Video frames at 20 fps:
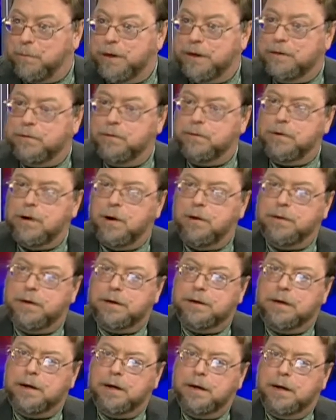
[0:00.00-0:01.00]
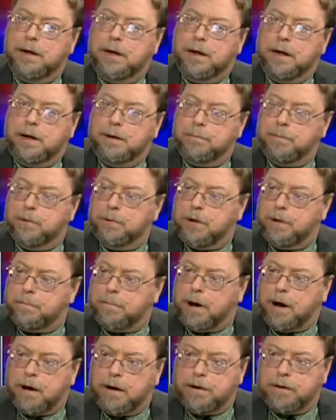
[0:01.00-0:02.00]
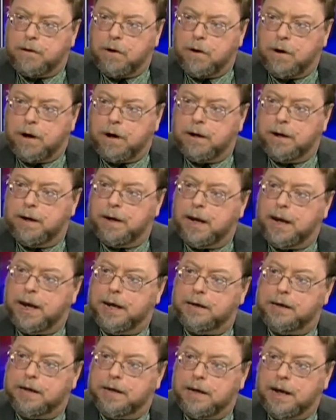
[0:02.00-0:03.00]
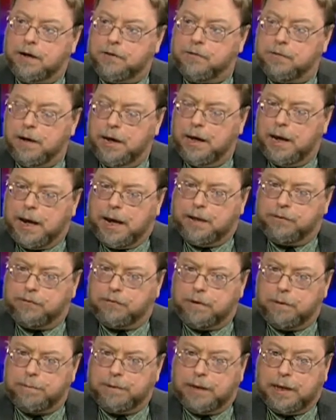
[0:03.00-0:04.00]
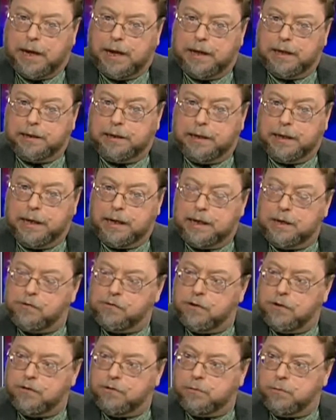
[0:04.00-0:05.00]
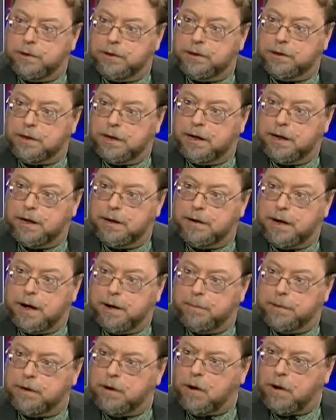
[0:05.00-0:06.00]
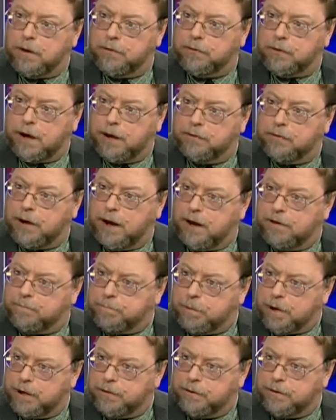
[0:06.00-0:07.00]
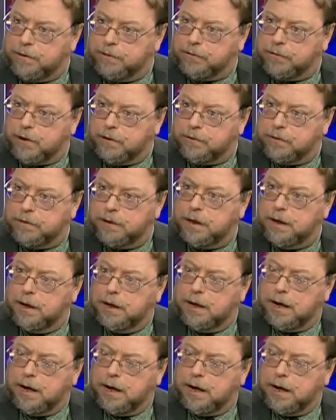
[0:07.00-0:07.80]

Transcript: We do know that Mullah Baradar had some linkages with Hamid Karzai's half-brother in southern